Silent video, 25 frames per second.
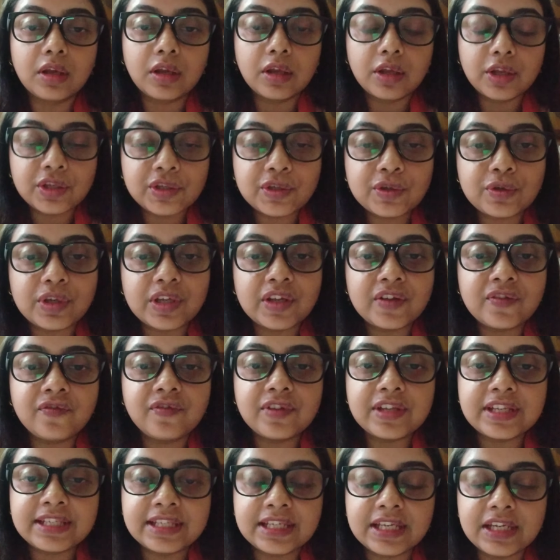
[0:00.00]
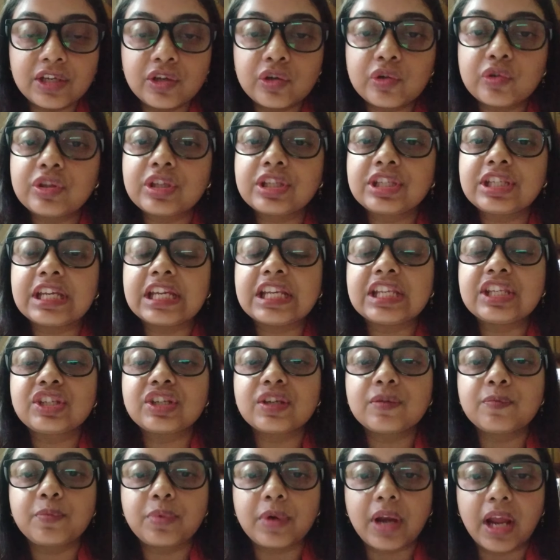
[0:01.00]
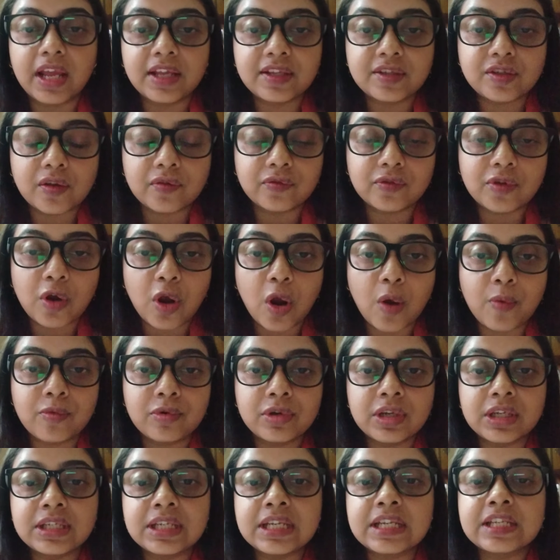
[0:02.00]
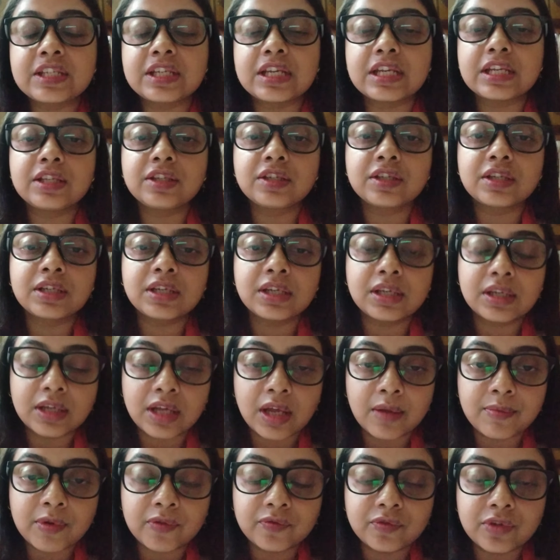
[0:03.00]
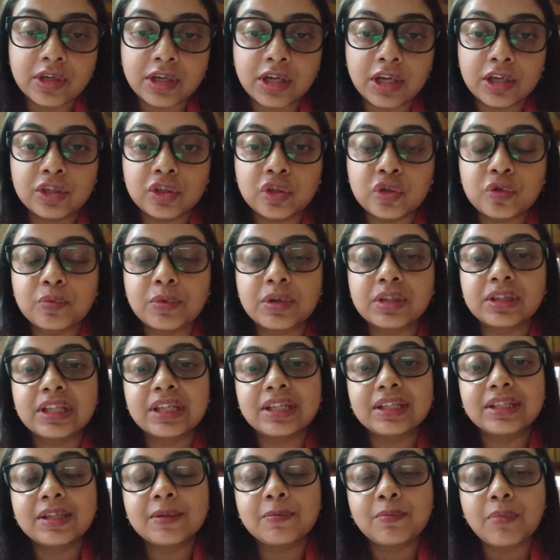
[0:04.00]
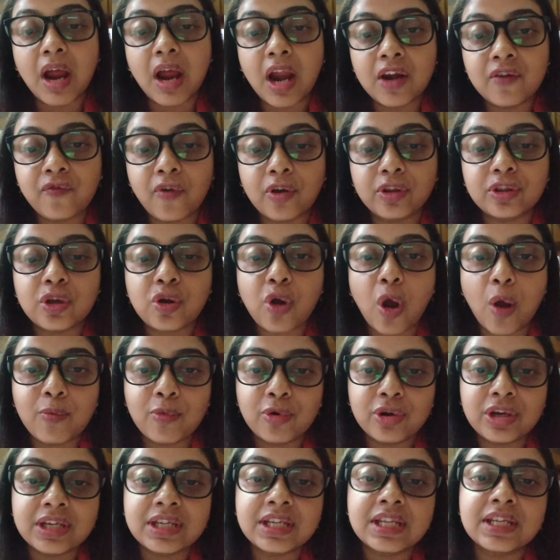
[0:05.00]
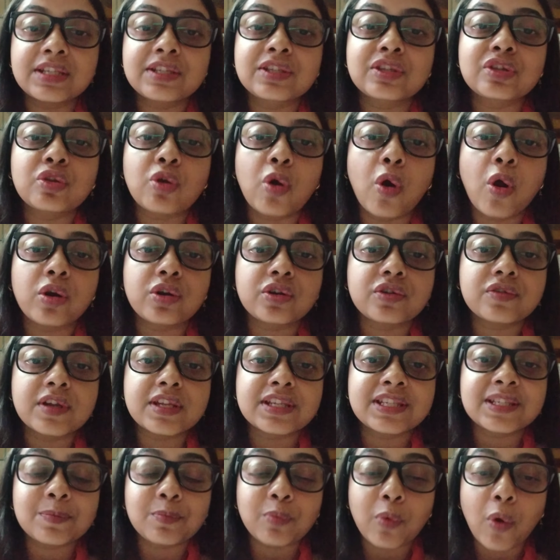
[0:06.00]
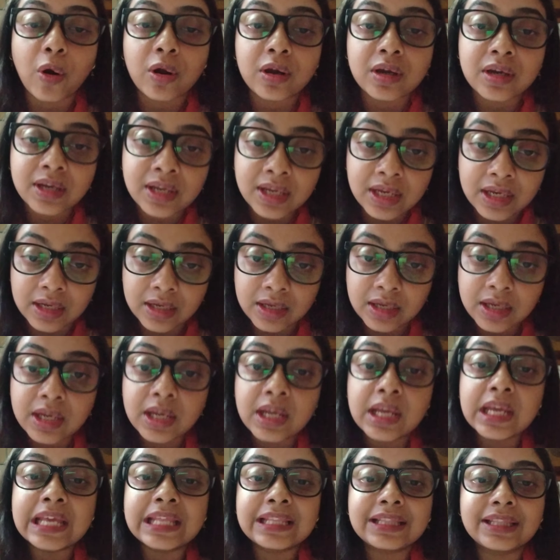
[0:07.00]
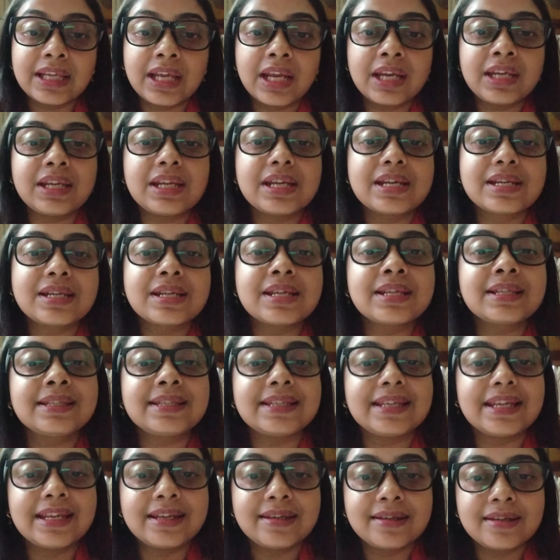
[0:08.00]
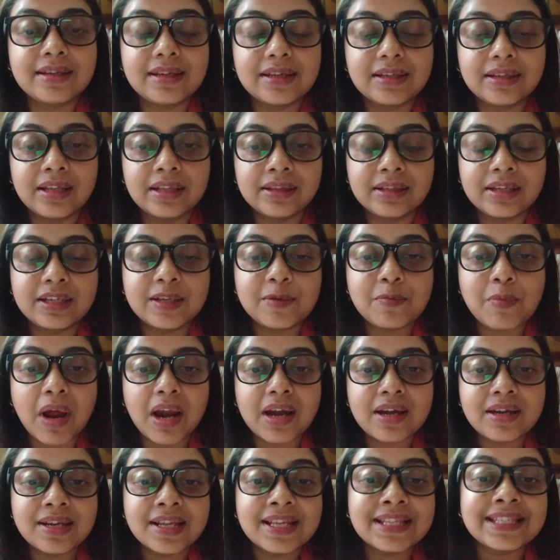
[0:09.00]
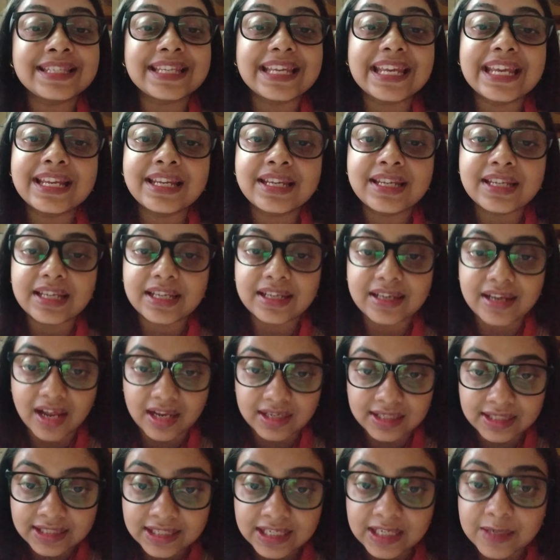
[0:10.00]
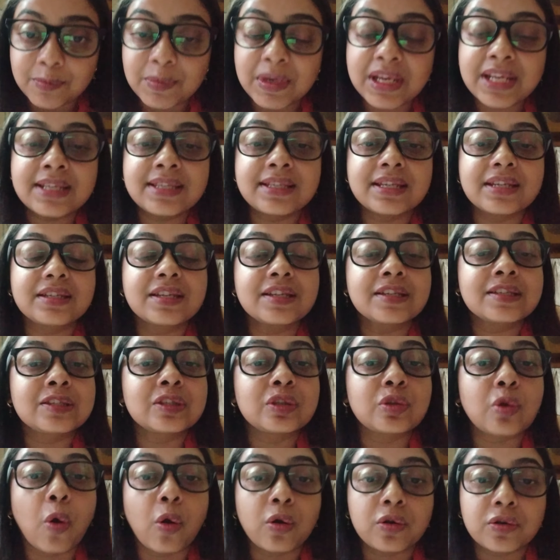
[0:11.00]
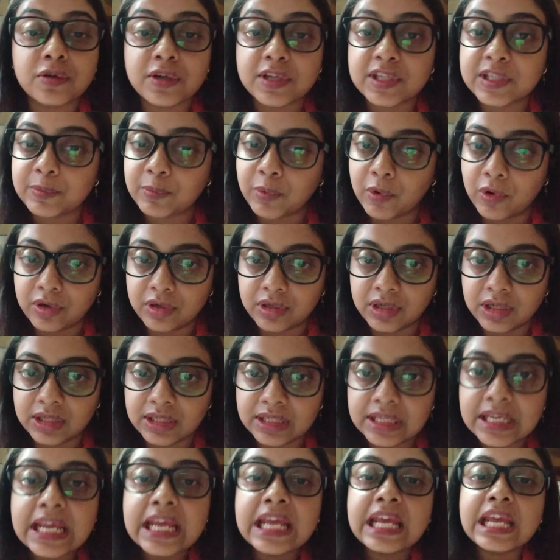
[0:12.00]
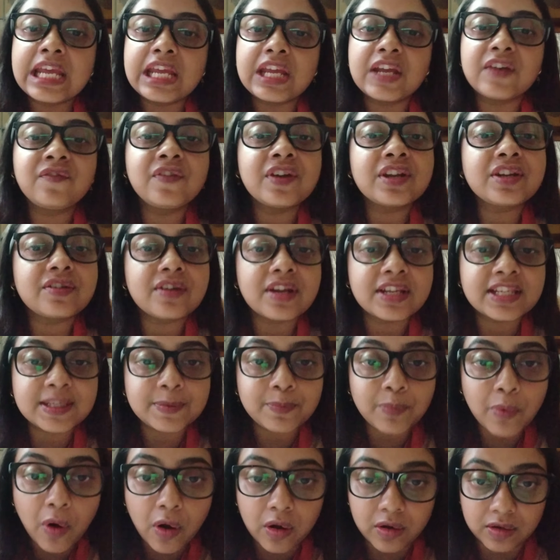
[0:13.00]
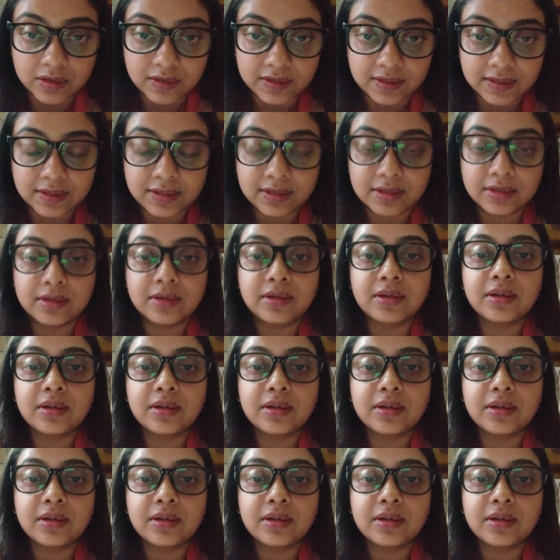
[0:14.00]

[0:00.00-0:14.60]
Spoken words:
So if we see due to the change in price of the commodity, change in income of the consumer, the demand for the commodity is not responding, then the demand is inelastic, means it is not responding. If it responds,